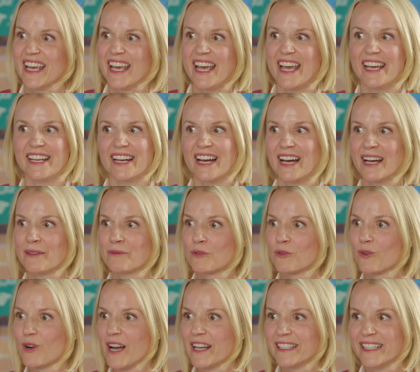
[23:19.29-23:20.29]
And I'm
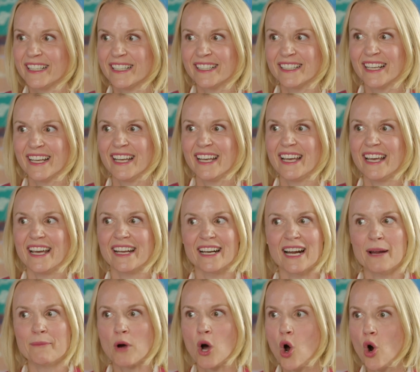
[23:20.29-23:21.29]
running and
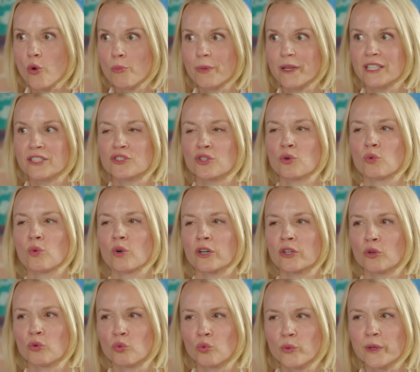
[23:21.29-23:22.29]
I'm hoping to
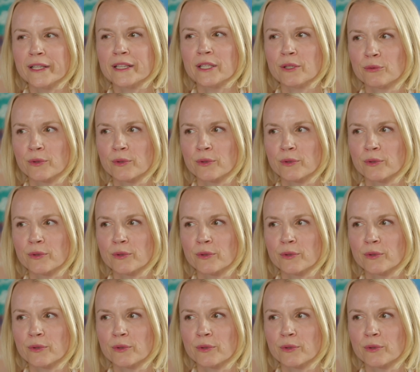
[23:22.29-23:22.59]
work really,